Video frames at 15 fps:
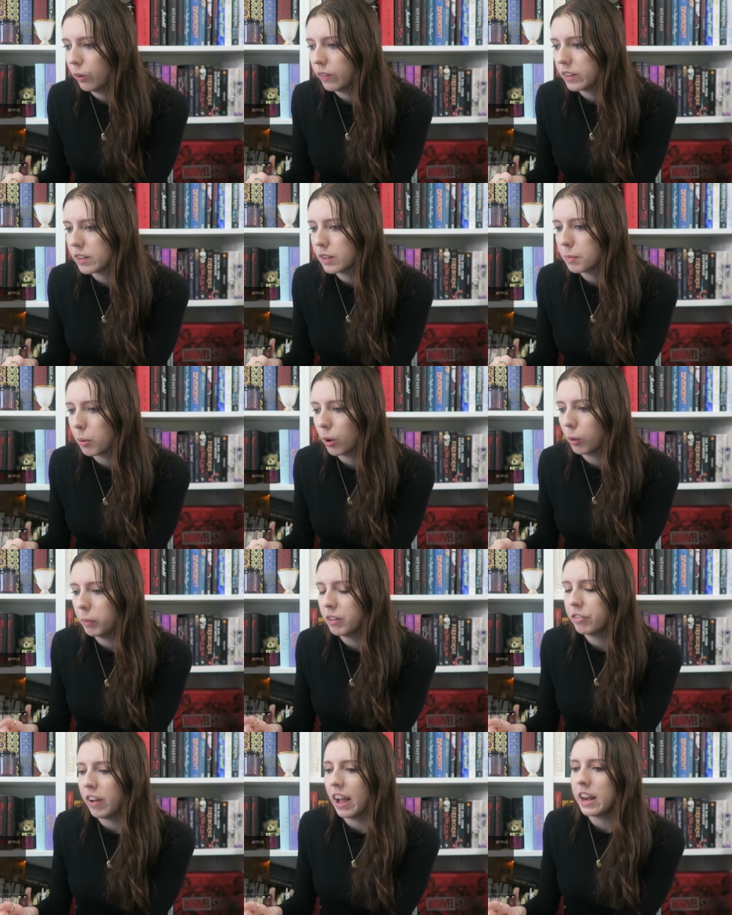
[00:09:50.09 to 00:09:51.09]
Oh, this is
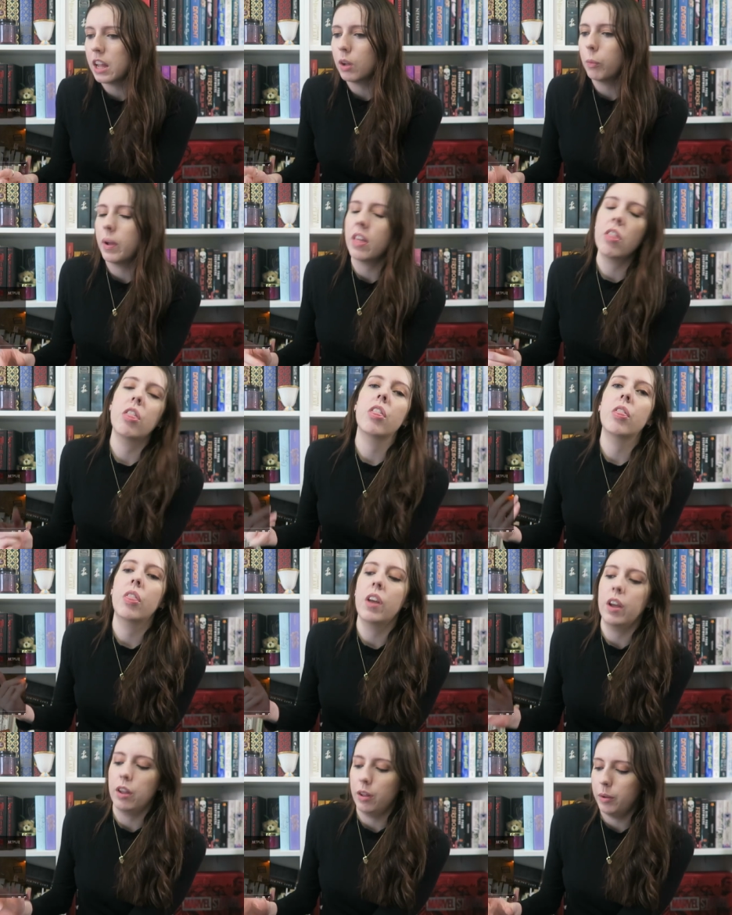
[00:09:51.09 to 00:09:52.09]
probably fighting with
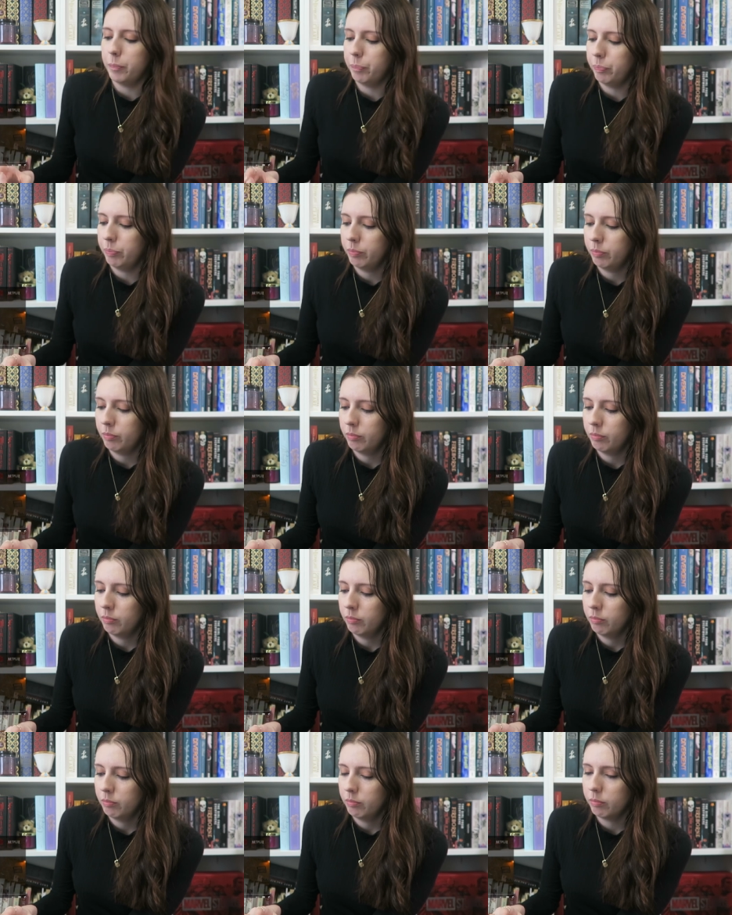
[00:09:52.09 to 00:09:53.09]
um,
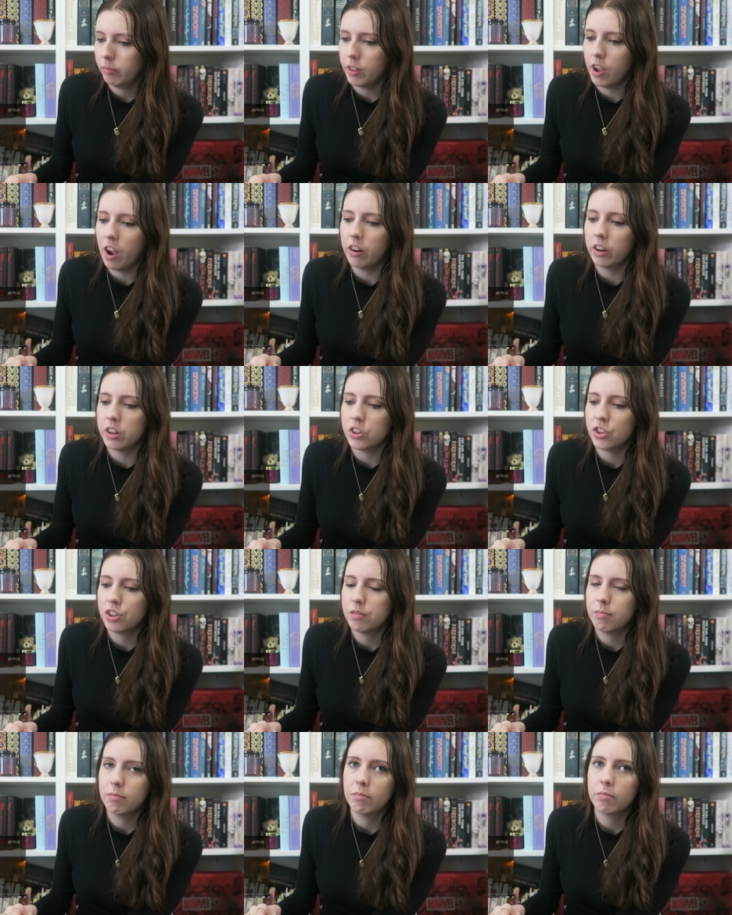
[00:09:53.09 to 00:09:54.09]
the
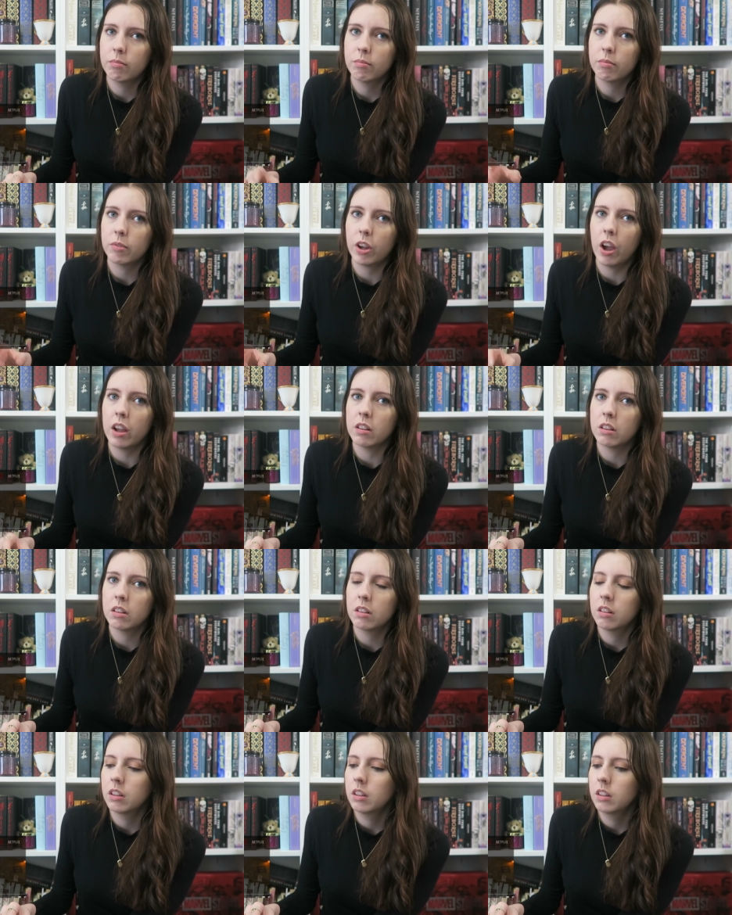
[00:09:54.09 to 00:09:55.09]
Irish guys.
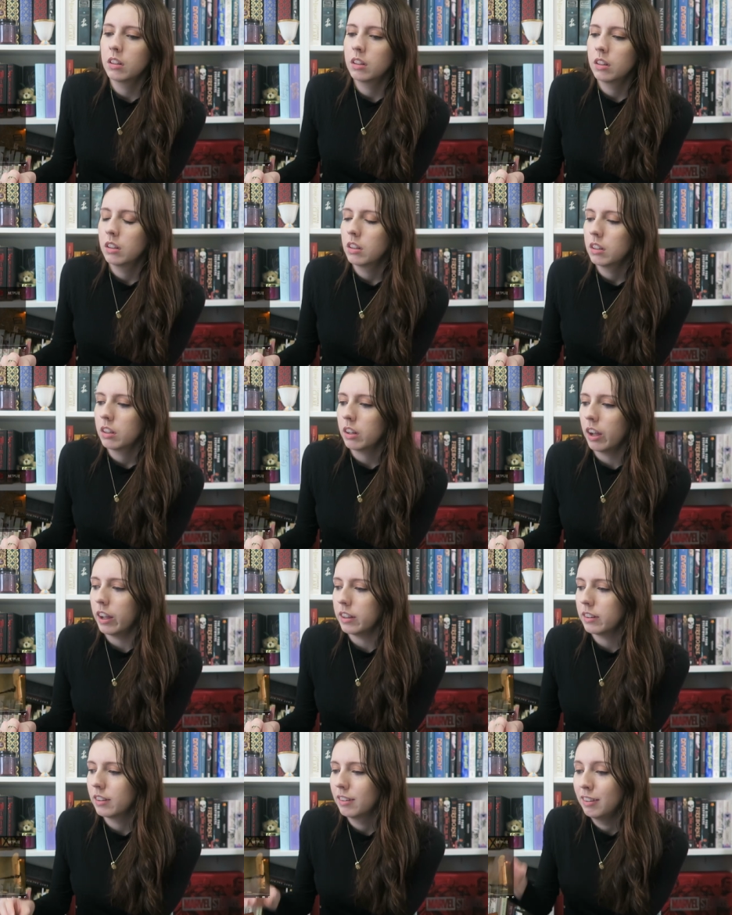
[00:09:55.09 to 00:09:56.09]

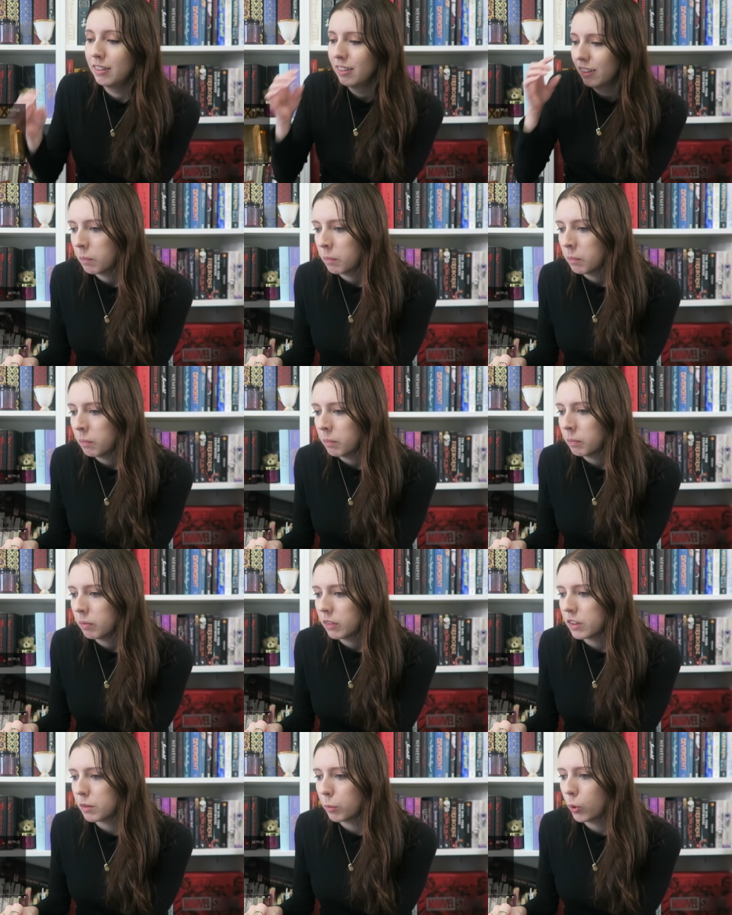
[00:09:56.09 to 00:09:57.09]
Guys.
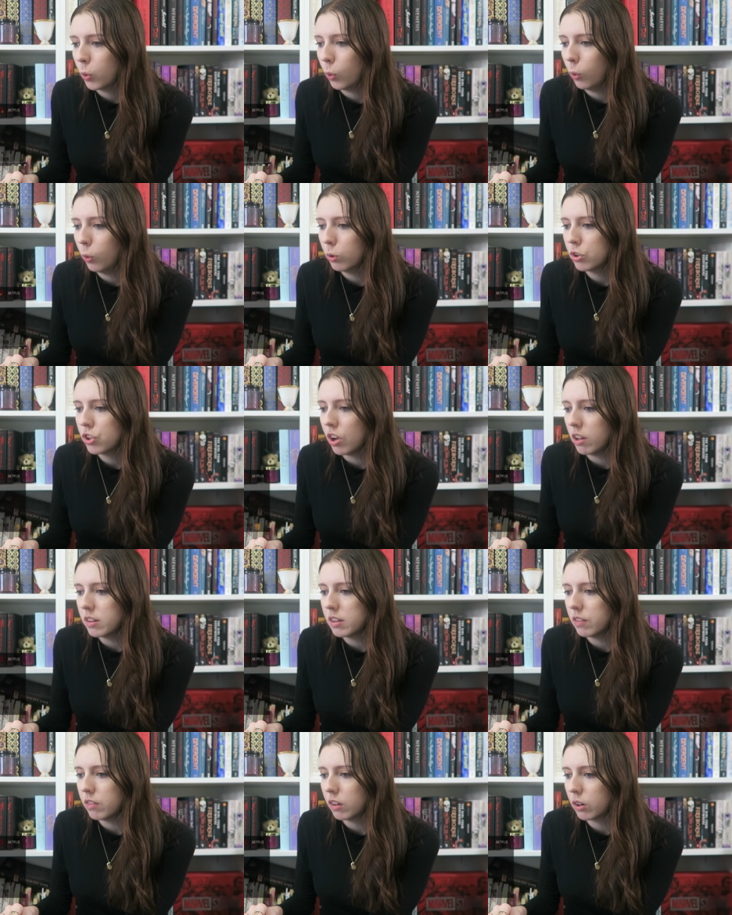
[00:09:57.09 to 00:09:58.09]
Some cool
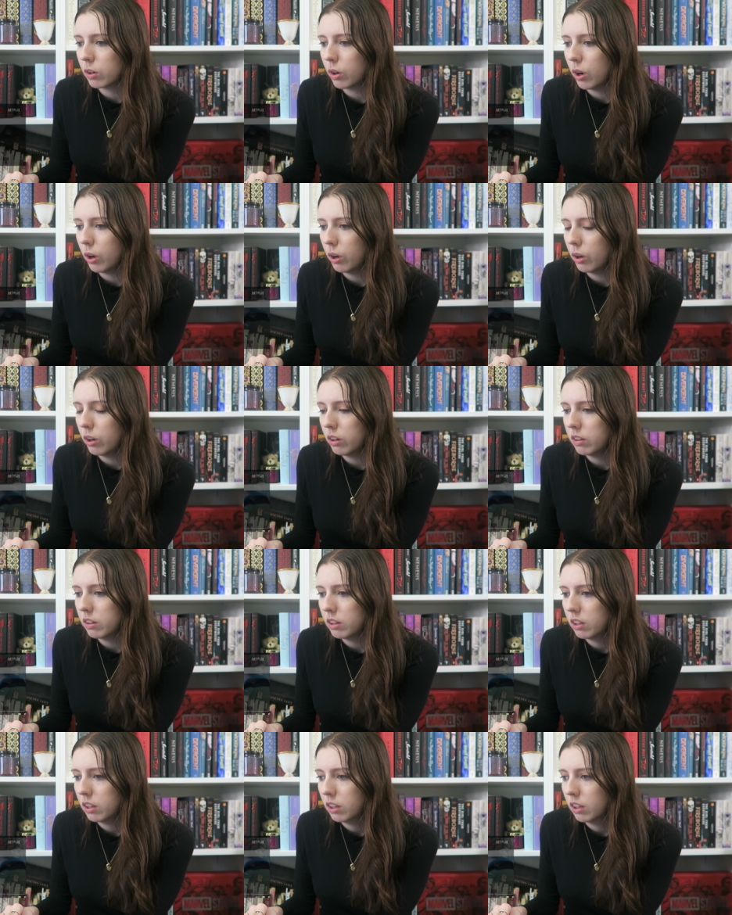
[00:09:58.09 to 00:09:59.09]
shots of the
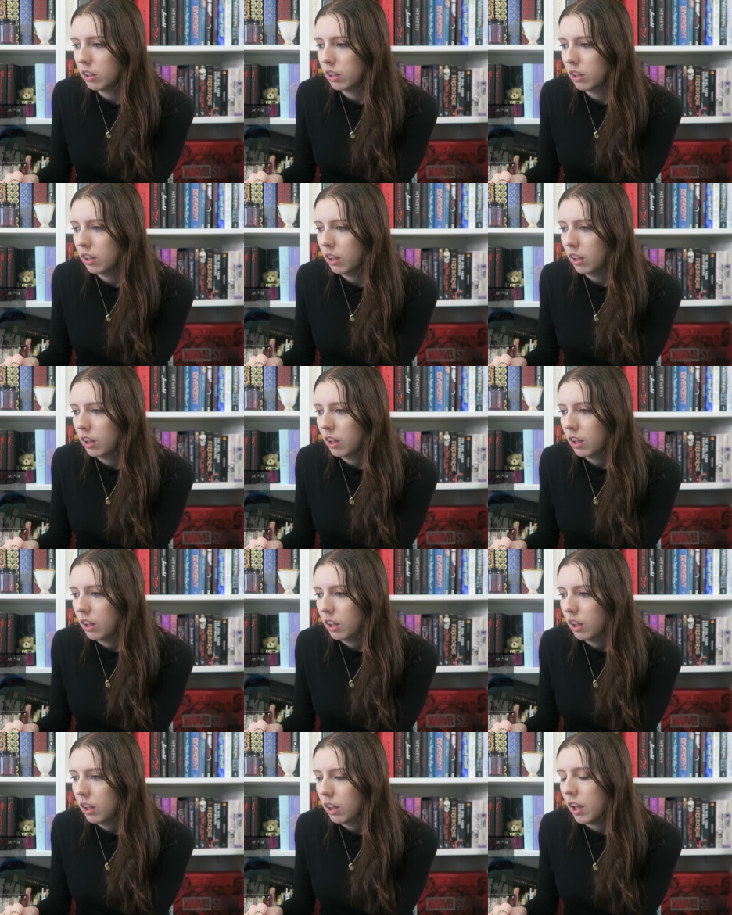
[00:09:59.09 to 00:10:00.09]
crow.
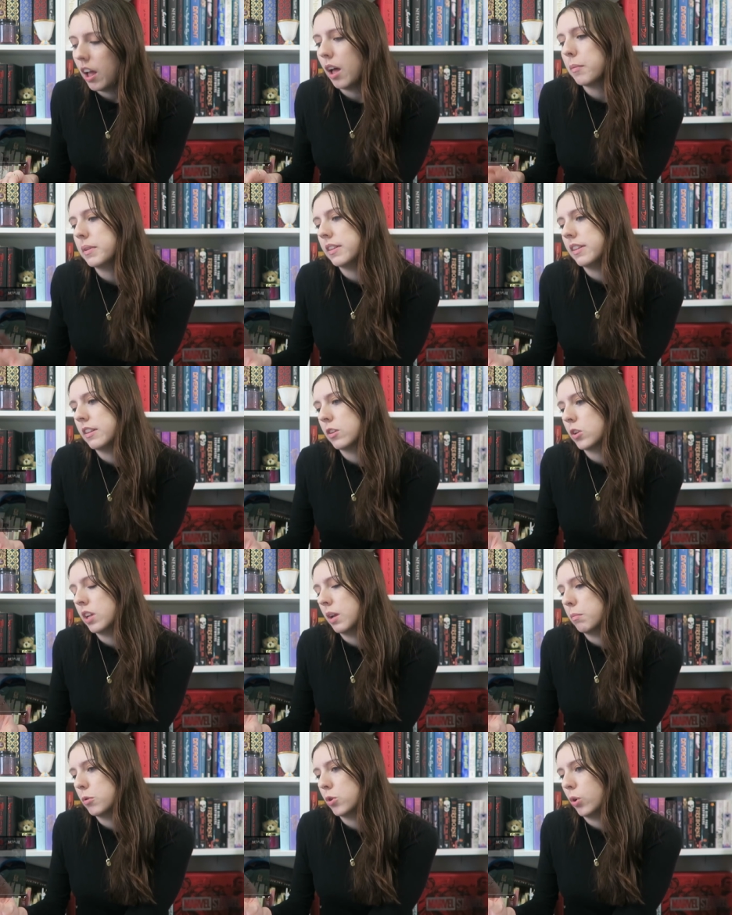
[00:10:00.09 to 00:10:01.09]
Um, is this
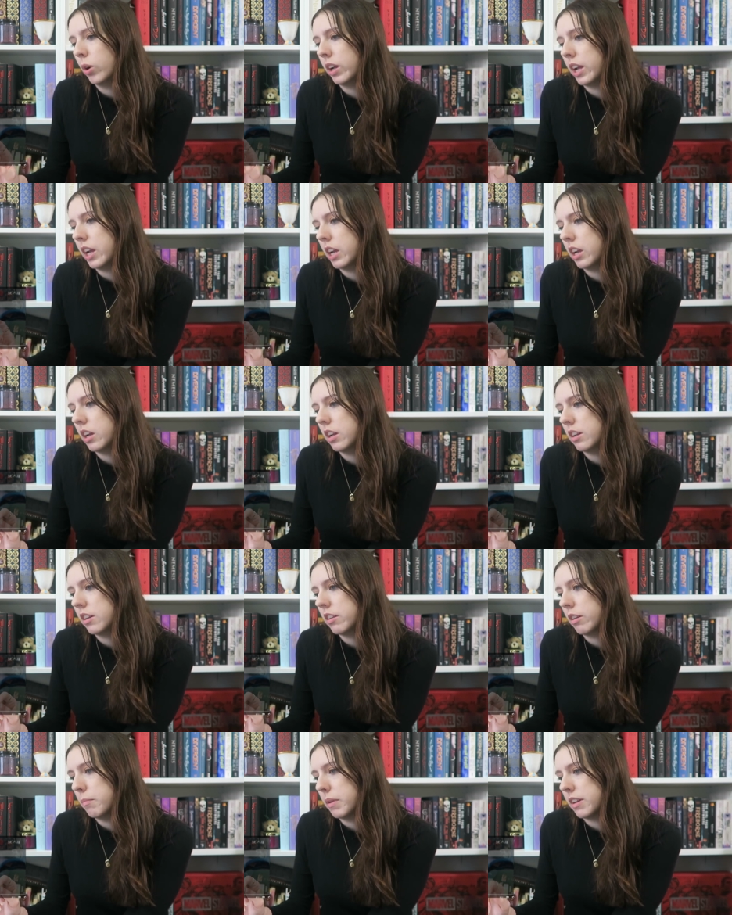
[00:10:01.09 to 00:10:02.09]
him talking
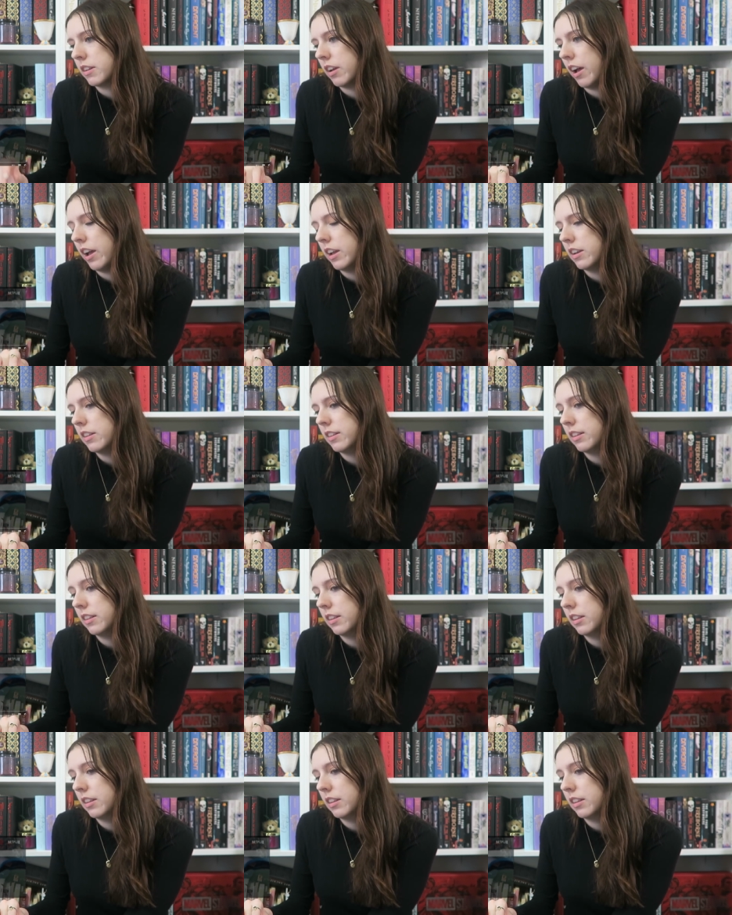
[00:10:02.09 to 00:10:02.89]
to Matthias?